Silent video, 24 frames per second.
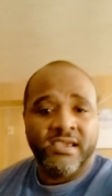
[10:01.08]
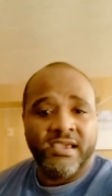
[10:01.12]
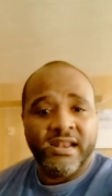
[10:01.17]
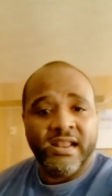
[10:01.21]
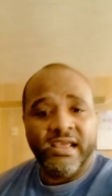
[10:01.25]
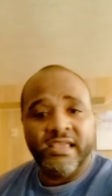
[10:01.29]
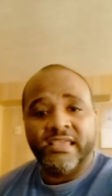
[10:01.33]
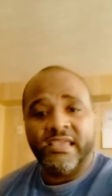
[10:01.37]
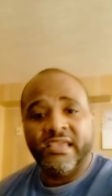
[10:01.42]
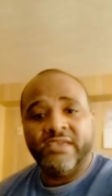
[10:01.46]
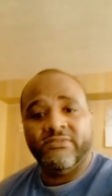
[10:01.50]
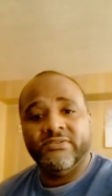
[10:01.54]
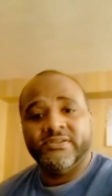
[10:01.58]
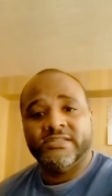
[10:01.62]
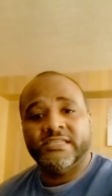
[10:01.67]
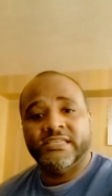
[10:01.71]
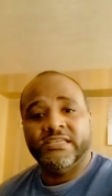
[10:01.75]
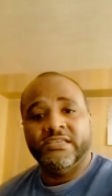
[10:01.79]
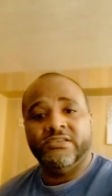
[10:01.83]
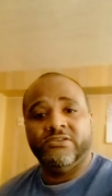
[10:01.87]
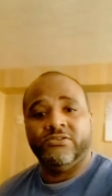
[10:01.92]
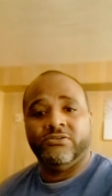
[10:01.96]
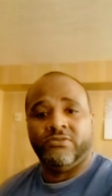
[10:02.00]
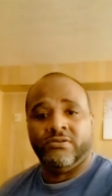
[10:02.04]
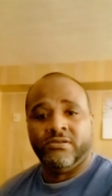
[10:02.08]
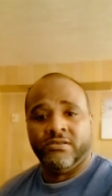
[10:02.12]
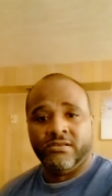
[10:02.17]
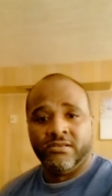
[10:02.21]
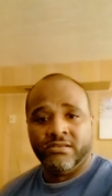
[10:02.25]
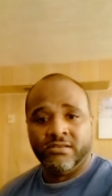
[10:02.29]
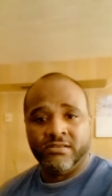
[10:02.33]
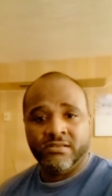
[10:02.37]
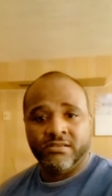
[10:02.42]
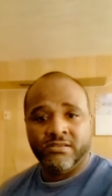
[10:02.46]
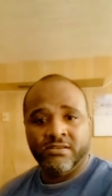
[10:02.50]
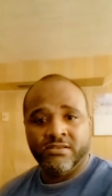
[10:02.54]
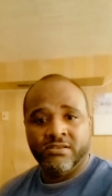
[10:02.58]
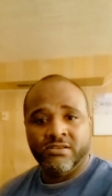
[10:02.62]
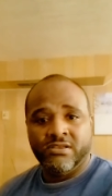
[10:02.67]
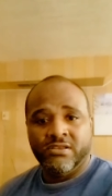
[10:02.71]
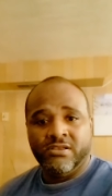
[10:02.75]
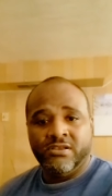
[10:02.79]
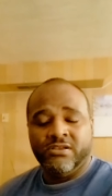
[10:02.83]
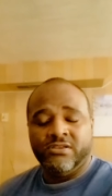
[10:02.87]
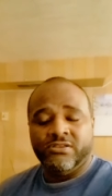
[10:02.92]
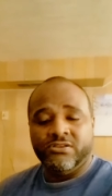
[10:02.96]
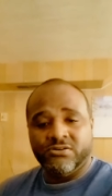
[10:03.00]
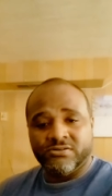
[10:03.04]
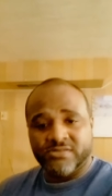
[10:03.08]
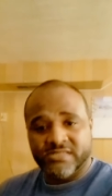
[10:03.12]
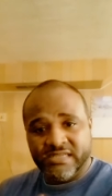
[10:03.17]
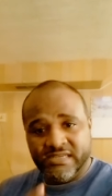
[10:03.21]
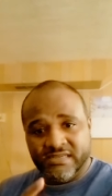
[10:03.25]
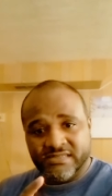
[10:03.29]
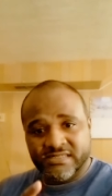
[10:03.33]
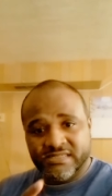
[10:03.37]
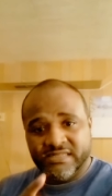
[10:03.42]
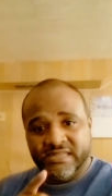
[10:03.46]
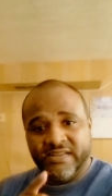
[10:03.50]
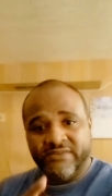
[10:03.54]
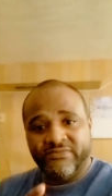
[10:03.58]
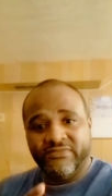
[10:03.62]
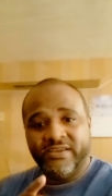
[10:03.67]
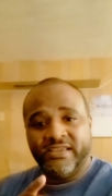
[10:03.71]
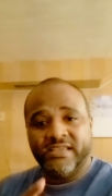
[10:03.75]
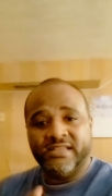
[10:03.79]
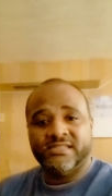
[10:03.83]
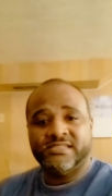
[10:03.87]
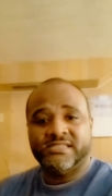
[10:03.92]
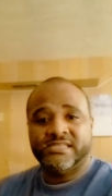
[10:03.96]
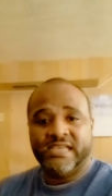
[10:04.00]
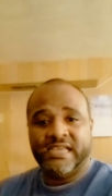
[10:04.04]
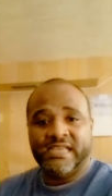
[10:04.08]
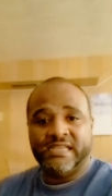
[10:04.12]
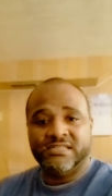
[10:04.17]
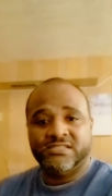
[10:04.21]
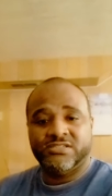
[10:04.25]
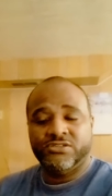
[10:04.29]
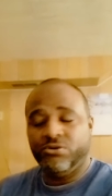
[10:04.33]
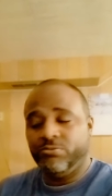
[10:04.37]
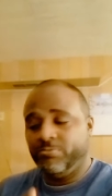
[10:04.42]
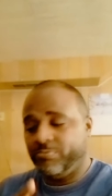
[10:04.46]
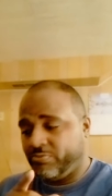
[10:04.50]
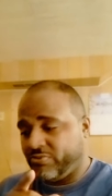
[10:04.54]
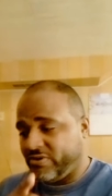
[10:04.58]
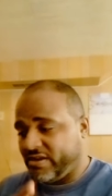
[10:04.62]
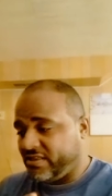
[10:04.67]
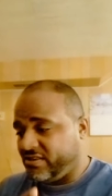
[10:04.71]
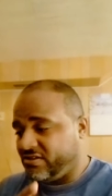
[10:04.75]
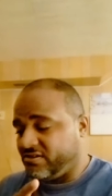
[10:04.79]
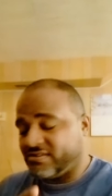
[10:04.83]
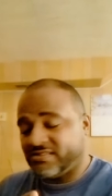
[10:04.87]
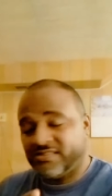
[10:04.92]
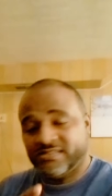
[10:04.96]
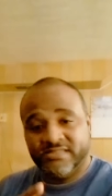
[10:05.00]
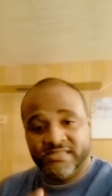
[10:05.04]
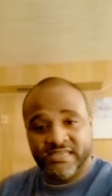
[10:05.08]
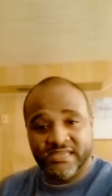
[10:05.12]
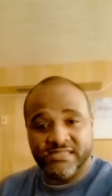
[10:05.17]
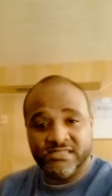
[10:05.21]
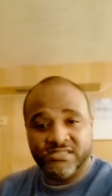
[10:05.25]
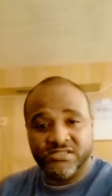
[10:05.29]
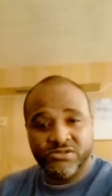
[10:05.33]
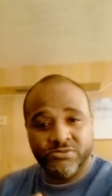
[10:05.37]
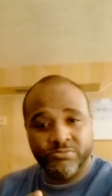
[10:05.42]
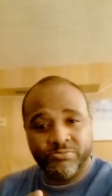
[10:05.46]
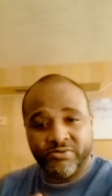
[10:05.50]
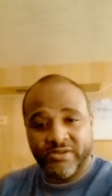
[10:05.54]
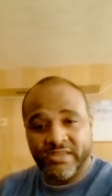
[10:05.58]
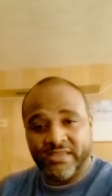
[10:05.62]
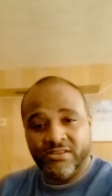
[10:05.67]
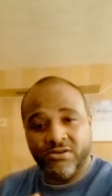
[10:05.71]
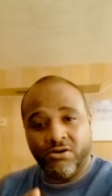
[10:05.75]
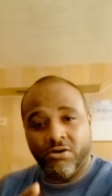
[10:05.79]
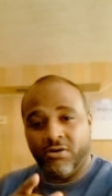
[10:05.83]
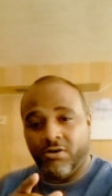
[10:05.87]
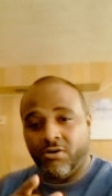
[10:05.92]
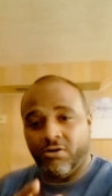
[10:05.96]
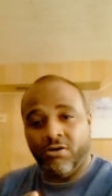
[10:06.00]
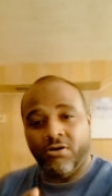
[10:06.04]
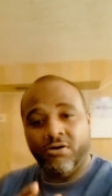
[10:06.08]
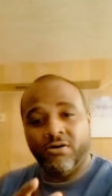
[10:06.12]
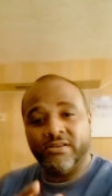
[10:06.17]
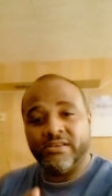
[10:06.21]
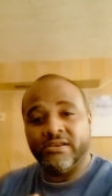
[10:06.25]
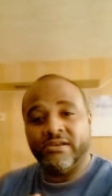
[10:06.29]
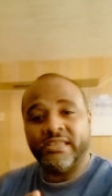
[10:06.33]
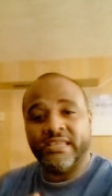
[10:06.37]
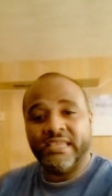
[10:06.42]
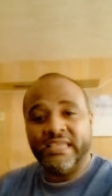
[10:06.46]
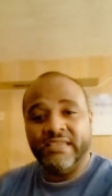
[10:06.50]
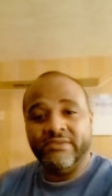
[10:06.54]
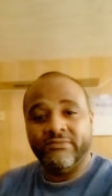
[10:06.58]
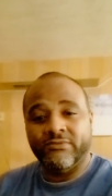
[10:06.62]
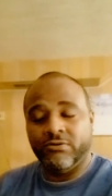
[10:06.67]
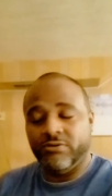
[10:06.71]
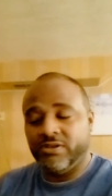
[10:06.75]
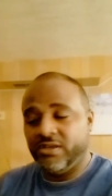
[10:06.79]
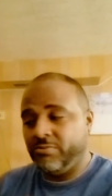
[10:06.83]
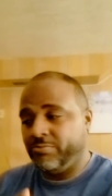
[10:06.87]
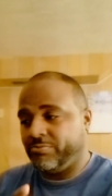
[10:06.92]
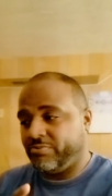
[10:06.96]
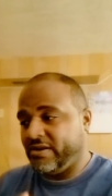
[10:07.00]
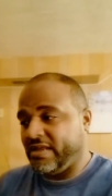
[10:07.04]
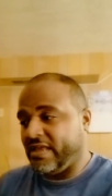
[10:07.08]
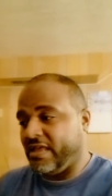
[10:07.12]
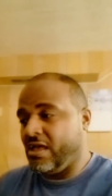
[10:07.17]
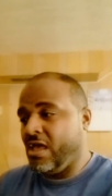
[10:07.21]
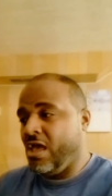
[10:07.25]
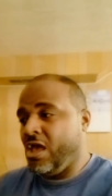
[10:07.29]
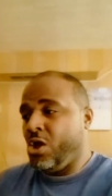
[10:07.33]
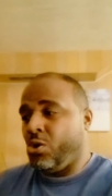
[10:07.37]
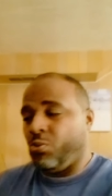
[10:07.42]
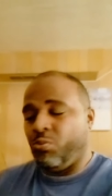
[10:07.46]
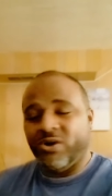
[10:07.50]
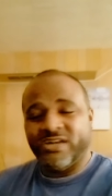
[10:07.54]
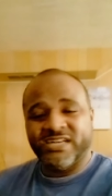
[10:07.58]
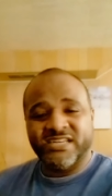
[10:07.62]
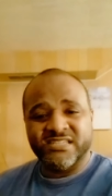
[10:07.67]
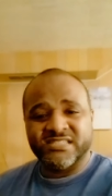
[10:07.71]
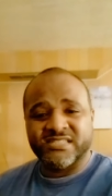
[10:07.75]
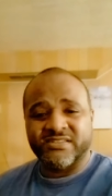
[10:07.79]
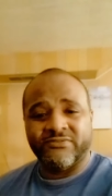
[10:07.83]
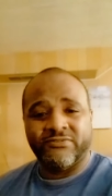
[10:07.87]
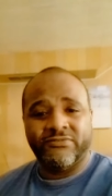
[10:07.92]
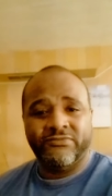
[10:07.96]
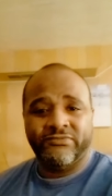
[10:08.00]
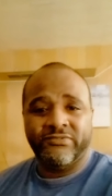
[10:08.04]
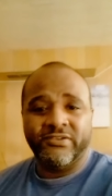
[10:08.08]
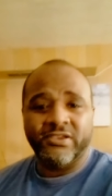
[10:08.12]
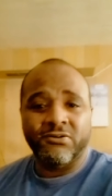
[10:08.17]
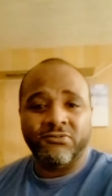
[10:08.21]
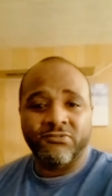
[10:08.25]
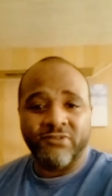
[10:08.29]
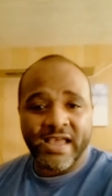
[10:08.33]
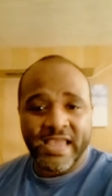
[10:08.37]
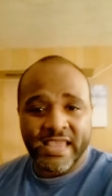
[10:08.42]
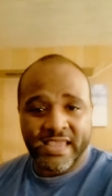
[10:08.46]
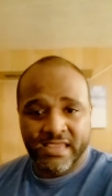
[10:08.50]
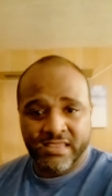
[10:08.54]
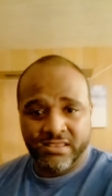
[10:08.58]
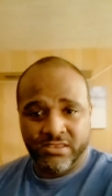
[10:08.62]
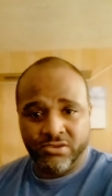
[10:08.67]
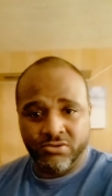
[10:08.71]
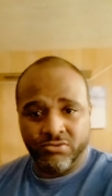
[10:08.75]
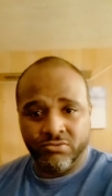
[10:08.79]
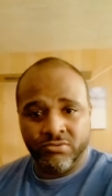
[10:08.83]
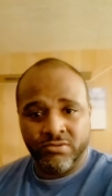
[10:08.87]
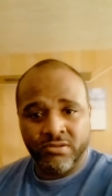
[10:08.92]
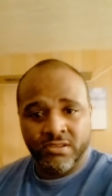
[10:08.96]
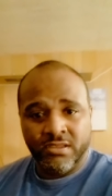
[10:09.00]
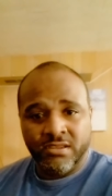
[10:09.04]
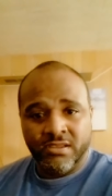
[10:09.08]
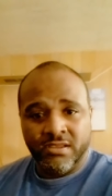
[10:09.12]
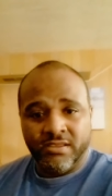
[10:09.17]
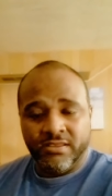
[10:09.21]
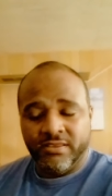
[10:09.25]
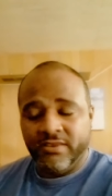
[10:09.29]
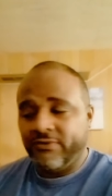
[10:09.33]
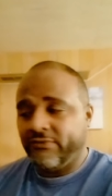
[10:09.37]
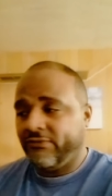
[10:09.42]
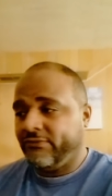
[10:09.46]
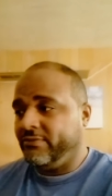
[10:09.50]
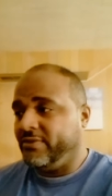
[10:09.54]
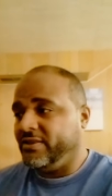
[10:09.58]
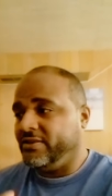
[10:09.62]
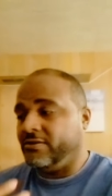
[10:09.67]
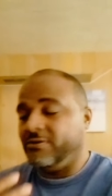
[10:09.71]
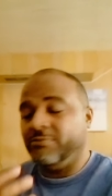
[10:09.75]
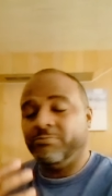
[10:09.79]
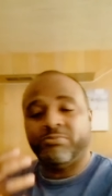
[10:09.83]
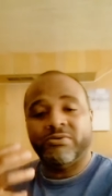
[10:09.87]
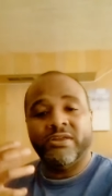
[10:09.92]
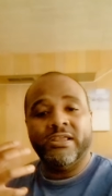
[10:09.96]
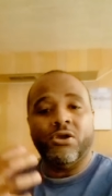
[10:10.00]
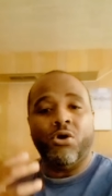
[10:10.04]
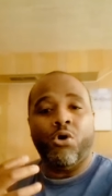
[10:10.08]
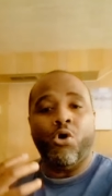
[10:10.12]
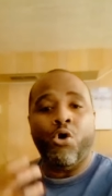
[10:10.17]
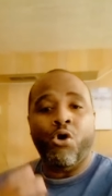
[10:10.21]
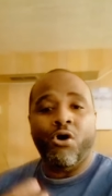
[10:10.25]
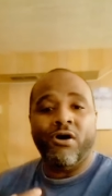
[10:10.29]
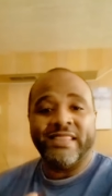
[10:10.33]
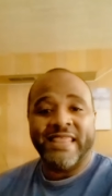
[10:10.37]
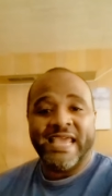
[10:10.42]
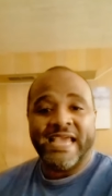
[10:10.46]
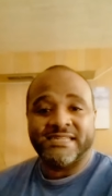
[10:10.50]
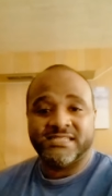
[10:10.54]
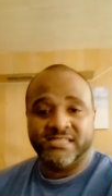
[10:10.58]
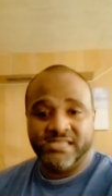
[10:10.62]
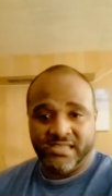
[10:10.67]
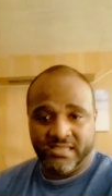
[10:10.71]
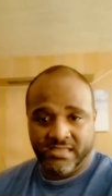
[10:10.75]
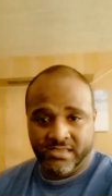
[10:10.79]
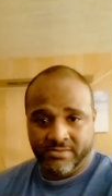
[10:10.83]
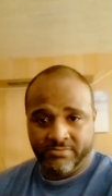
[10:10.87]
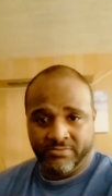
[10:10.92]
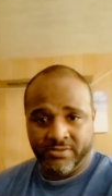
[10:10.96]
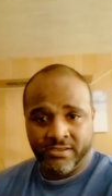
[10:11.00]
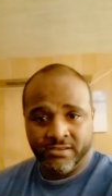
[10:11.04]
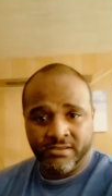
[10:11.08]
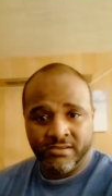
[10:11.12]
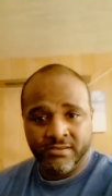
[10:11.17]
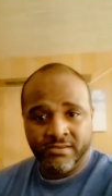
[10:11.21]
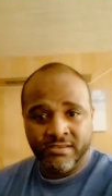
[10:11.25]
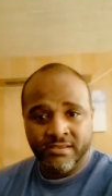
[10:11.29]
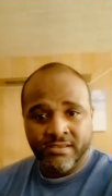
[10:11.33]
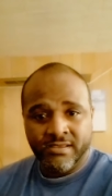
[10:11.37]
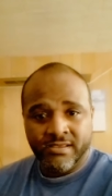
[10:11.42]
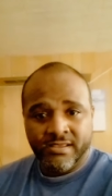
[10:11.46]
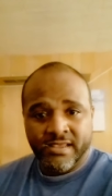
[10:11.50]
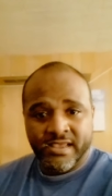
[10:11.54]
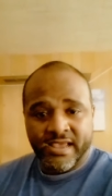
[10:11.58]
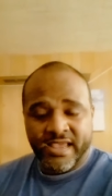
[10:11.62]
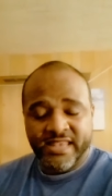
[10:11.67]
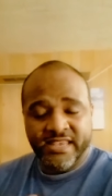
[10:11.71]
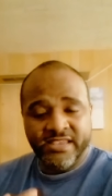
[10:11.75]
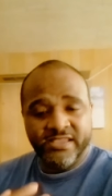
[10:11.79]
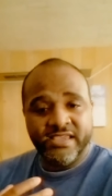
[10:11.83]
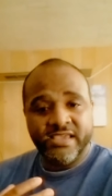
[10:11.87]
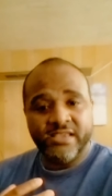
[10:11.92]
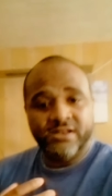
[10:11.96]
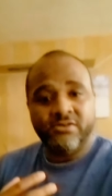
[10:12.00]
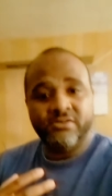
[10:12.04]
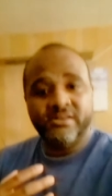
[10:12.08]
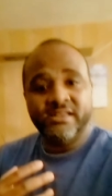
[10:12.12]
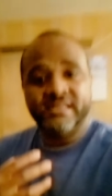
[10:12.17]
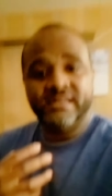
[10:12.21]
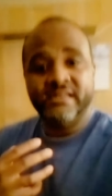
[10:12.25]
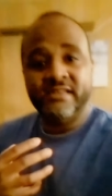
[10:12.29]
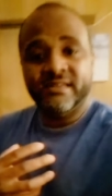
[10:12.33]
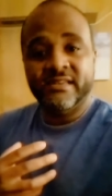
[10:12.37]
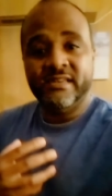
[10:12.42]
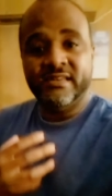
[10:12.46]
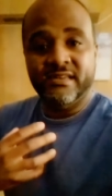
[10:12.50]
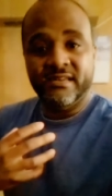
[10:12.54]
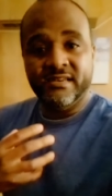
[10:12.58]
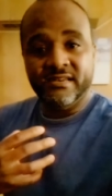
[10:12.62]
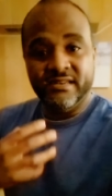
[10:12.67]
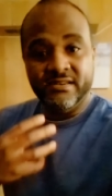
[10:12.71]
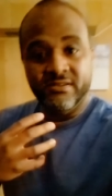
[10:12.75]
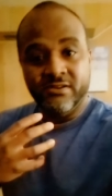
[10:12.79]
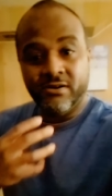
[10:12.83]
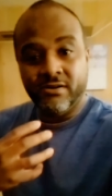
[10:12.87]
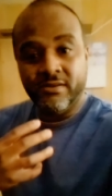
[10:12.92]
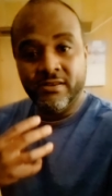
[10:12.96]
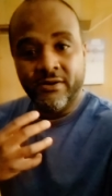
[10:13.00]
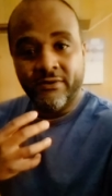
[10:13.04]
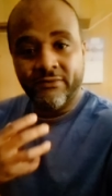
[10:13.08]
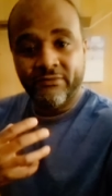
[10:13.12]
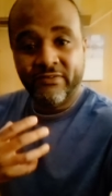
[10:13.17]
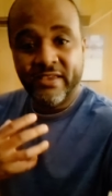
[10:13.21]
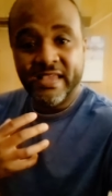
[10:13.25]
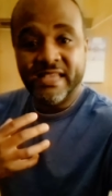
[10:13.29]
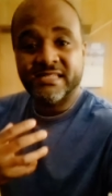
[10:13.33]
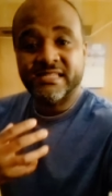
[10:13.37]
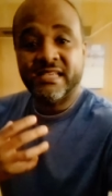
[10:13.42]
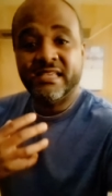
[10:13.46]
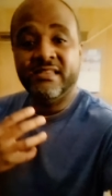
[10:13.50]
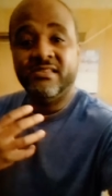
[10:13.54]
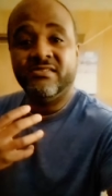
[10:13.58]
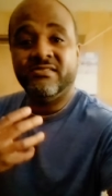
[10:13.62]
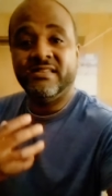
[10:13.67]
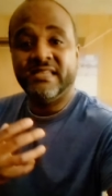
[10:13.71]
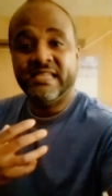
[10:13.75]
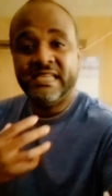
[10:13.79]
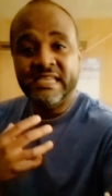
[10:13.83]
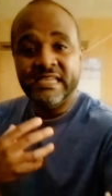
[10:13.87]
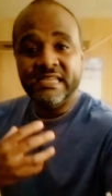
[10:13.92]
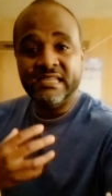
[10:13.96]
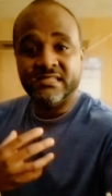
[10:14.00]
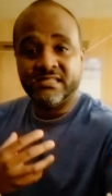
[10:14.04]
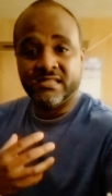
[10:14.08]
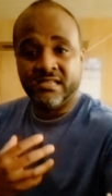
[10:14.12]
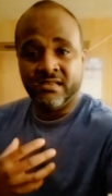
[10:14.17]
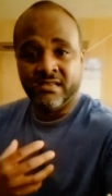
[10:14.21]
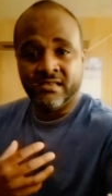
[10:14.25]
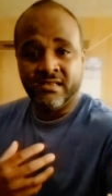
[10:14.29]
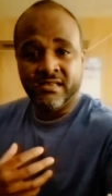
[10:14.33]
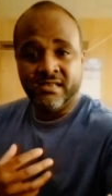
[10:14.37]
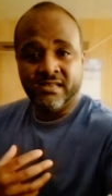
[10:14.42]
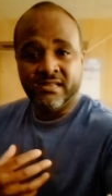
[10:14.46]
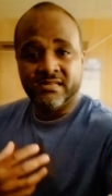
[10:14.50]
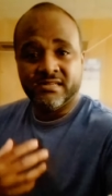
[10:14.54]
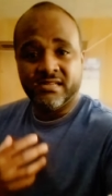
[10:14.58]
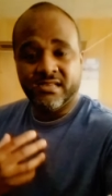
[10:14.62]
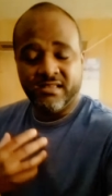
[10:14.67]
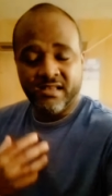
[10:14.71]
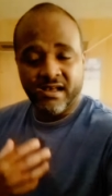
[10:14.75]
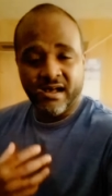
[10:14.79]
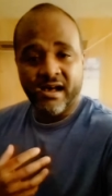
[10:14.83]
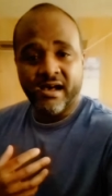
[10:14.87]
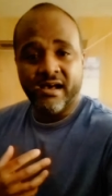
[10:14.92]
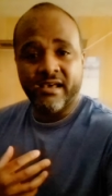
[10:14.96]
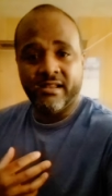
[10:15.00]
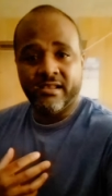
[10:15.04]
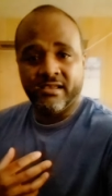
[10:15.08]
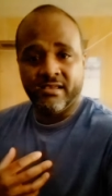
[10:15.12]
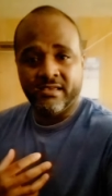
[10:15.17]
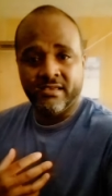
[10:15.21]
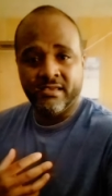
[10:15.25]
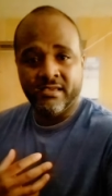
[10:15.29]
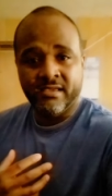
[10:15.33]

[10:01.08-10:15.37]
And I guarantee you, you'll see a significant change. You bring your sins, you bring all your evil, you bring what doesn't feel right in you. You, you bring all that to Him. And you get on your, your, your face and your knees to God.